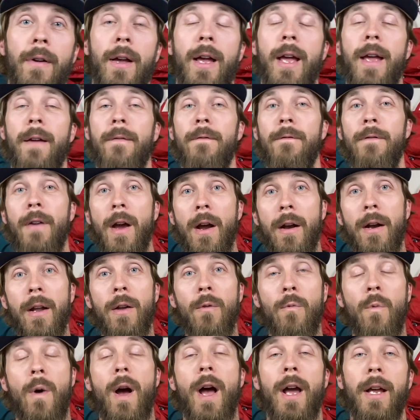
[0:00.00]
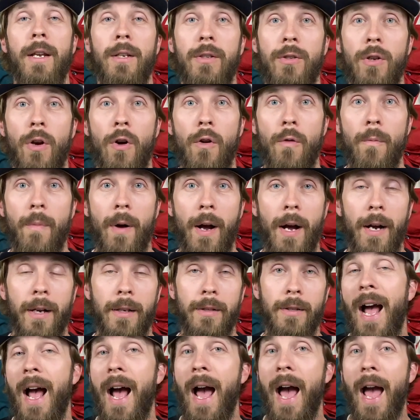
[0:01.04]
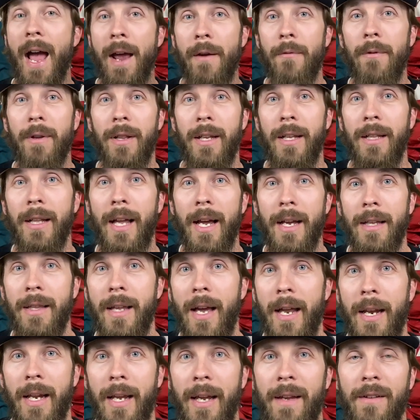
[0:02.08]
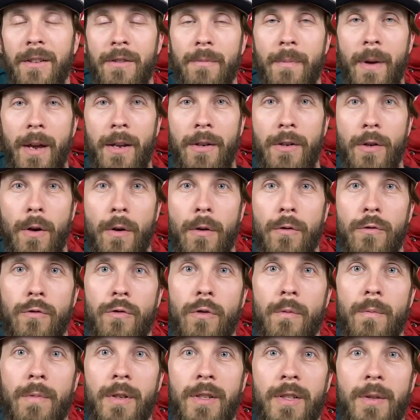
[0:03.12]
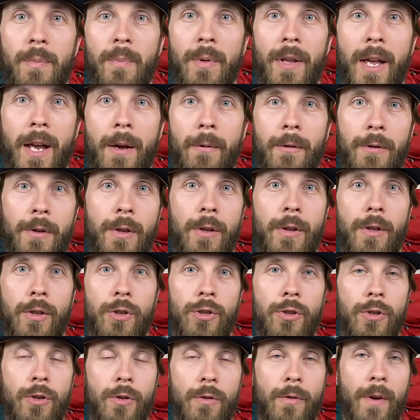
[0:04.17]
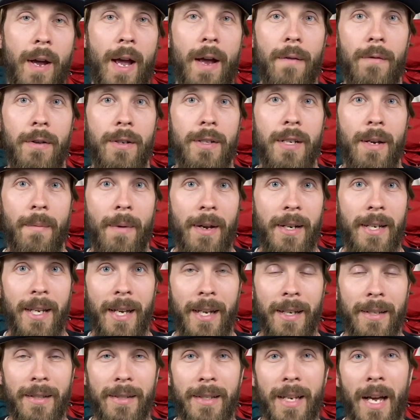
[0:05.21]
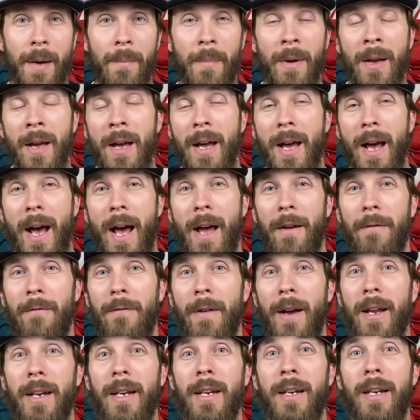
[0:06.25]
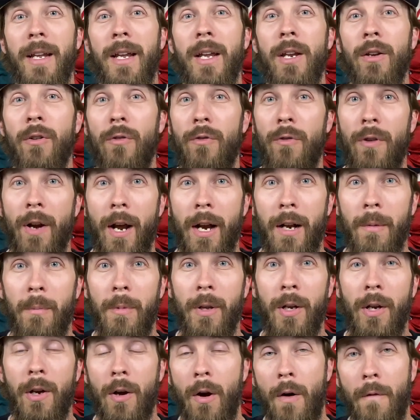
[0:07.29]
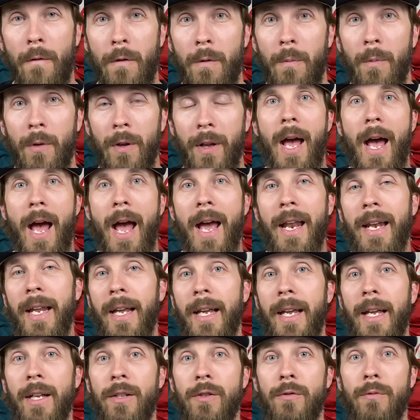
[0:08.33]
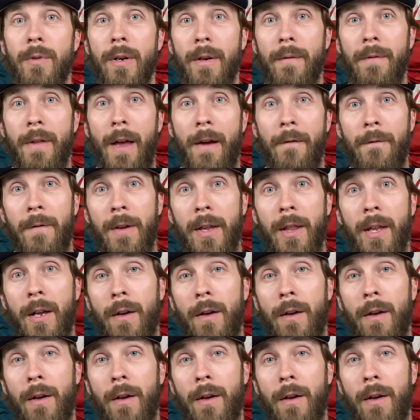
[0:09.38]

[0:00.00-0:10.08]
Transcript: a very wide toe box. I really like that. It gives my toes room to splay within the shoe every time I take a step. I find it incredibly comfortable, and it gets rid of that feeling